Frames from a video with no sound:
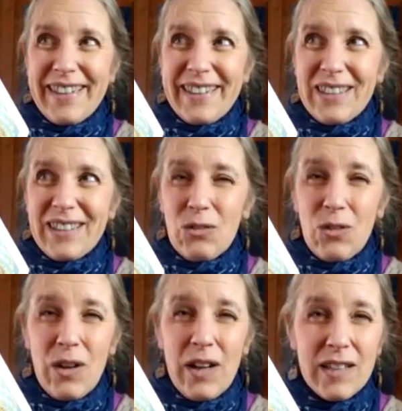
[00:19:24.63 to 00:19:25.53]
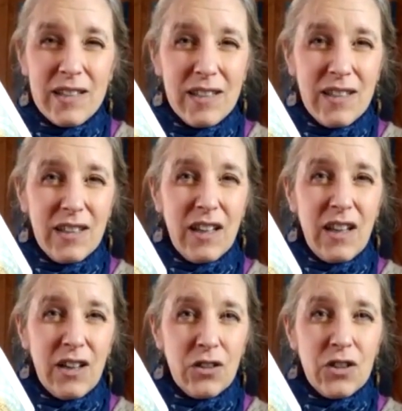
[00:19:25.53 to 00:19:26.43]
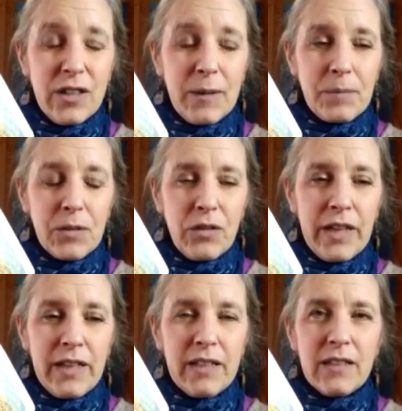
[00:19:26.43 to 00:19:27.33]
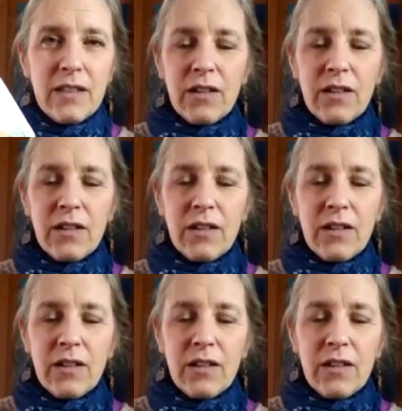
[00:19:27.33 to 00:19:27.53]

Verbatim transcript: uh, resonant energy, right?